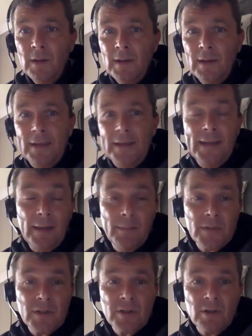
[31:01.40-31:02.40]
Andy
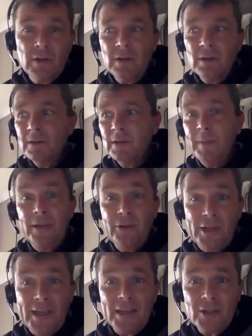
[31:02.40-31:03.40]
Gummersall,
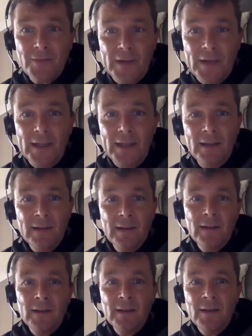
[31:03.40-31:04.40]
Dimitri Ashvili,
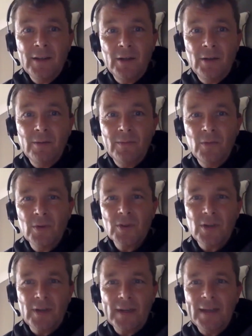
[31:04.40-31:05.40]

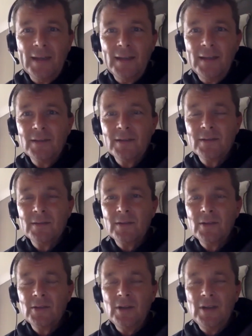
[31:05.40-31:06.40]
those sort of guys.
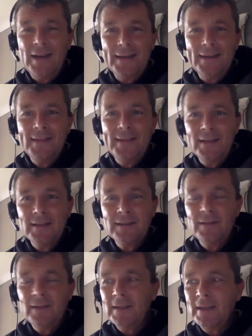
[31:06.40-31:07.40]
So you had a
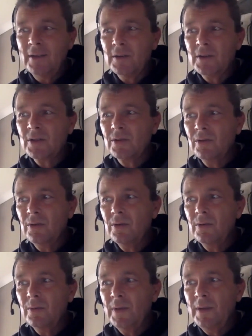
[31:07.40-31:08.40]
taste of it. And
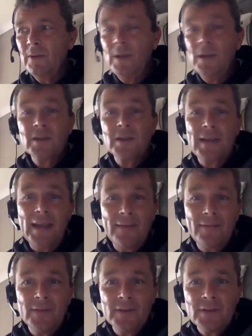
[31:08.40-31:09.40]
also with the Welsh
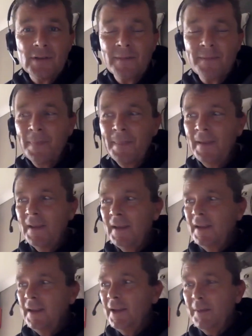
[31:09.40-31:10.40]
Sevens,
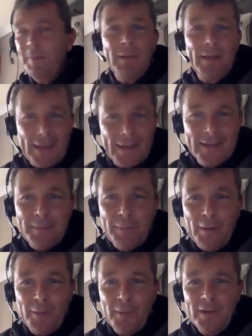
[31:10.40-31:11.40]
people like Andy
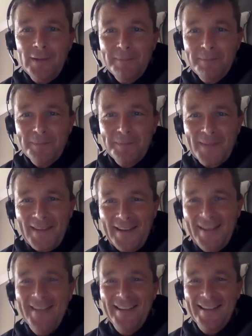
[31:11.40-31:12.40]
Powell
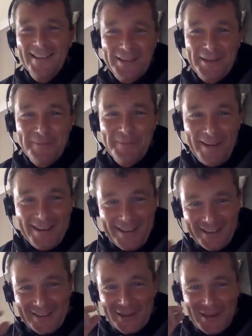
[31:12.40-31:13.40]
to manage.